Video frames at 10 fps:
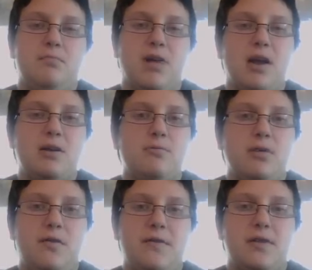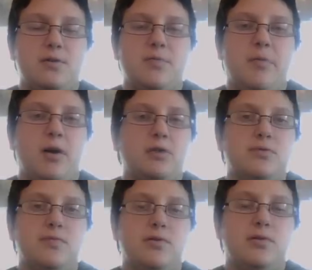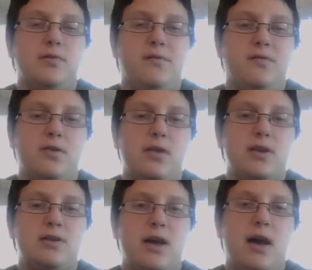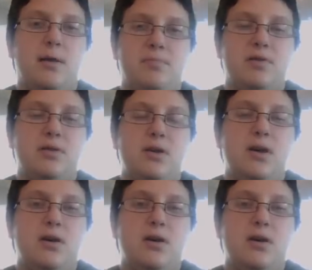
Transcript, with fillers: But I didn't really think that was possible for that to happen